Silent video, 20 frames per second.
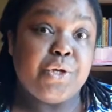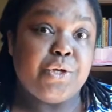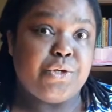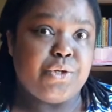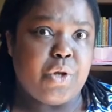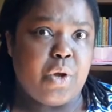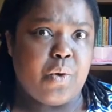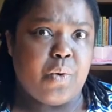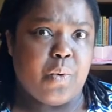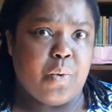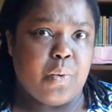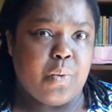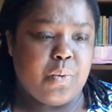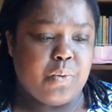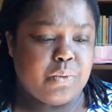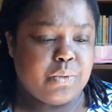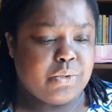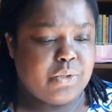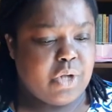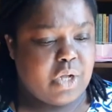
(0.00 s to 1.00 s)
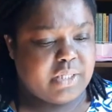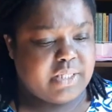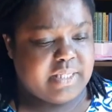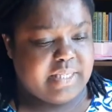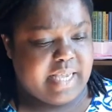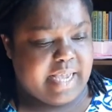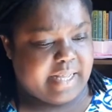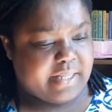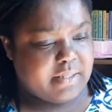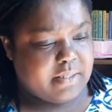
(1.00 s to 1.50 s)
"No, not
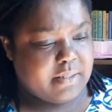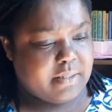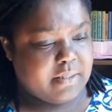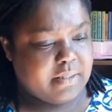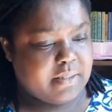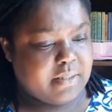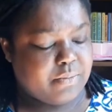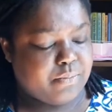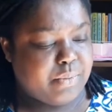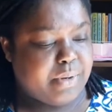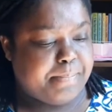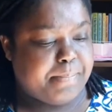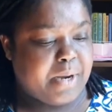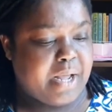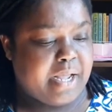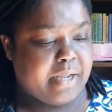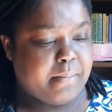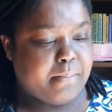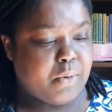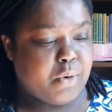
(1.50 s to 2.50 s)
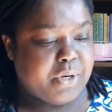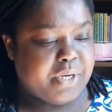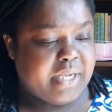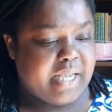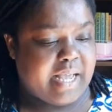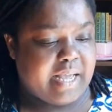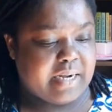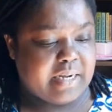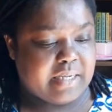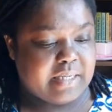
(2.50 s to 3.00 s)
yet," replied
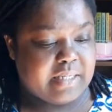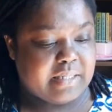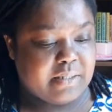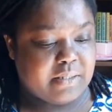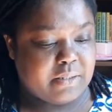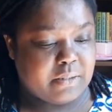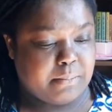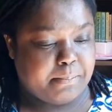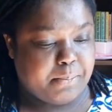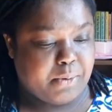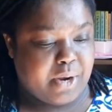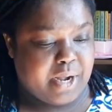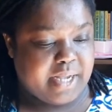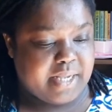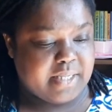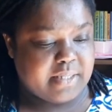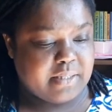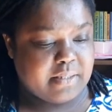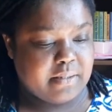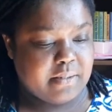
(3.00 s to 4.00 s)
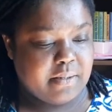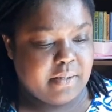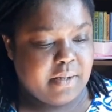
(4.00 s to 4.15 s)
Morgiana in surprise.